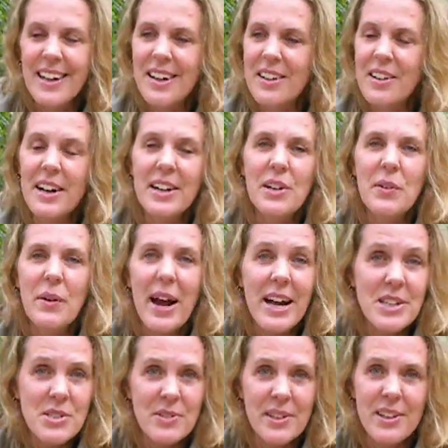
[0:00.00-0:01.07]
uh, got a
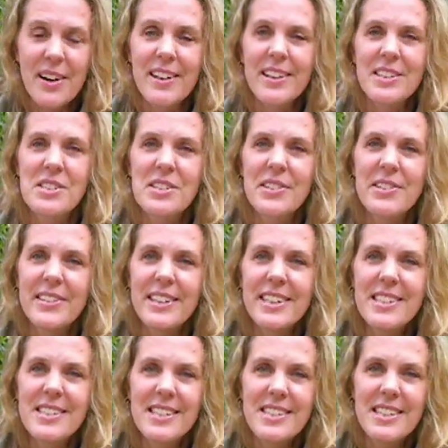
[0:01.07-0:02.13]
graduate college
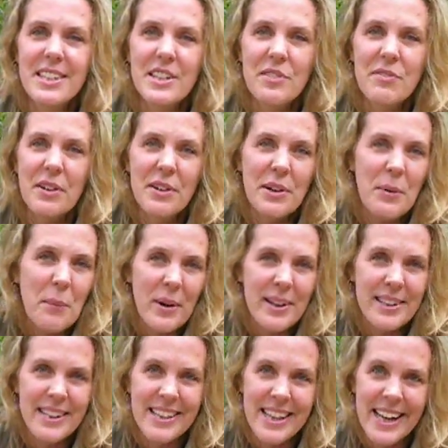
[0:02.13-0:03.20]
degree, succeeded very
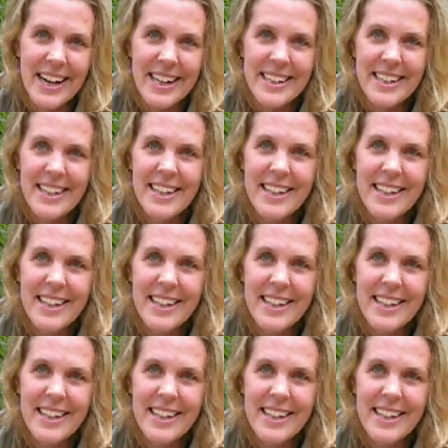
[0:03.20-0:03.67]
well at that,